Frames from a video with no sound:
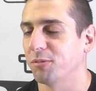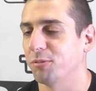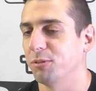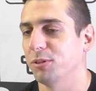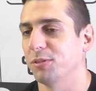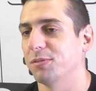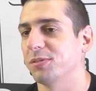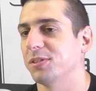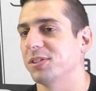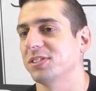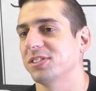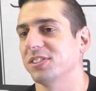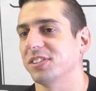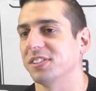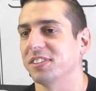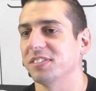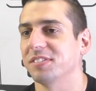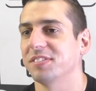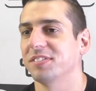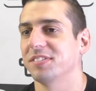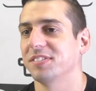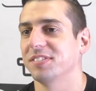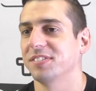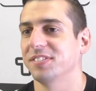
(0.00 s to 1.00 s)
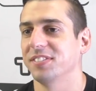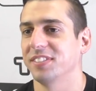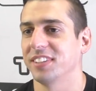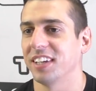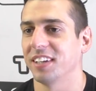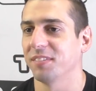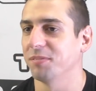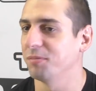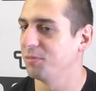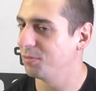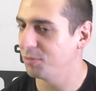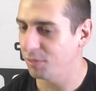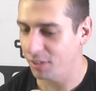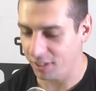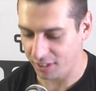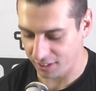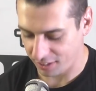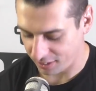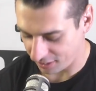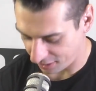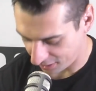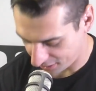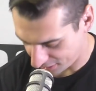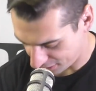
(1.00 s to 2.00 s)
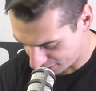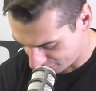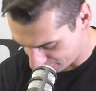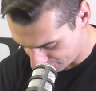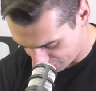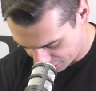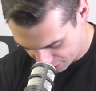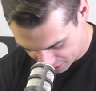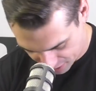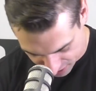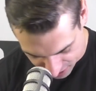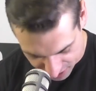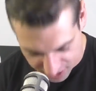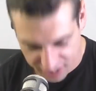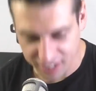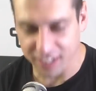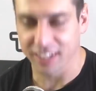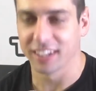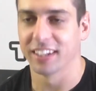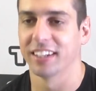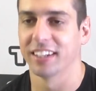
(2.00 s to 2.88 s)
for the first time? Was that fucking like, holy shit?